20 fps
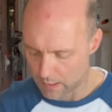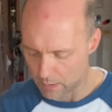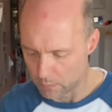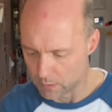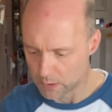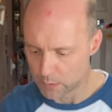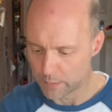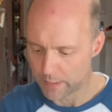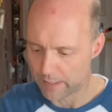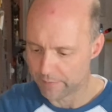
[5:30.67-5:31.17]

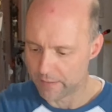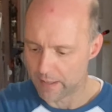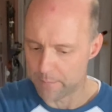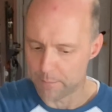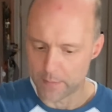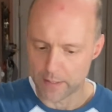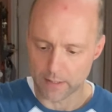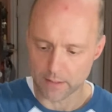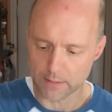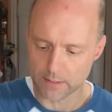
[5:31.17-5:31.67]
once we have that
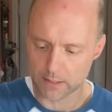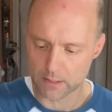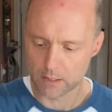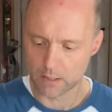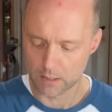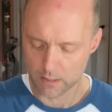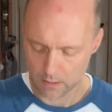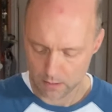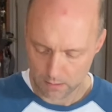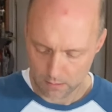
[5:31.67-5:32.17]
mixed,
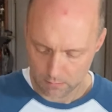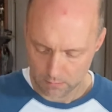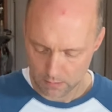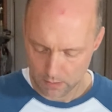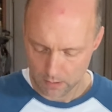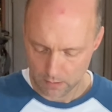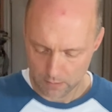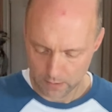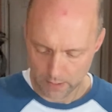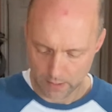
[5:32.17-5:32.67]

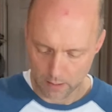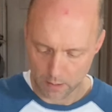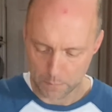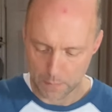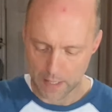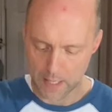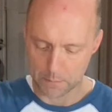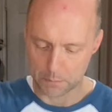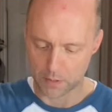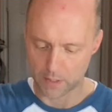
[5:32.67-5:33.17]
get our
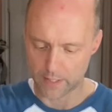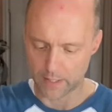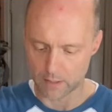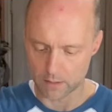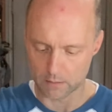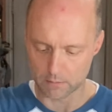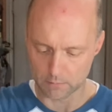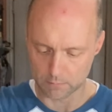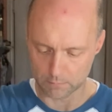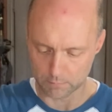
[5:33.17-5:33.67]
pie plate,
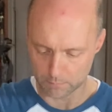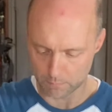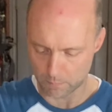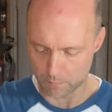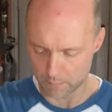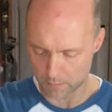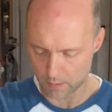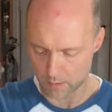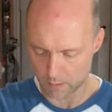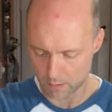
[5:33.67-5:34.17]

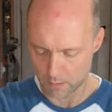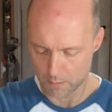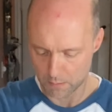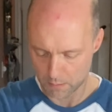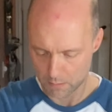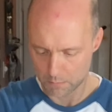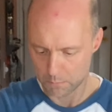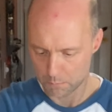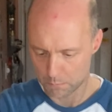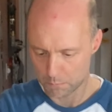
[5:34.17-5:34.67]

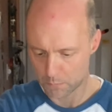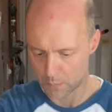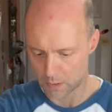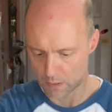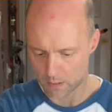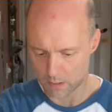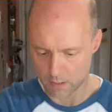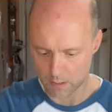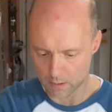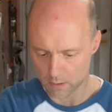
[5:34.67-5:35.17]
put
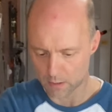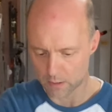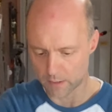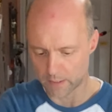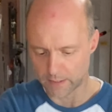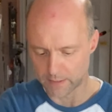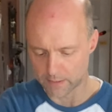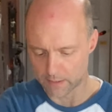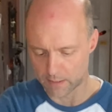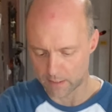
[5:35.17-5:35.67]
all our
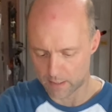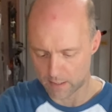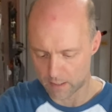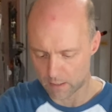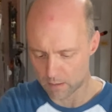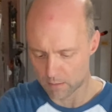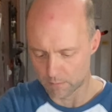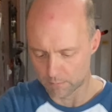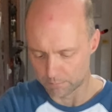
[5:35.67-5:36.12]
cookies in there,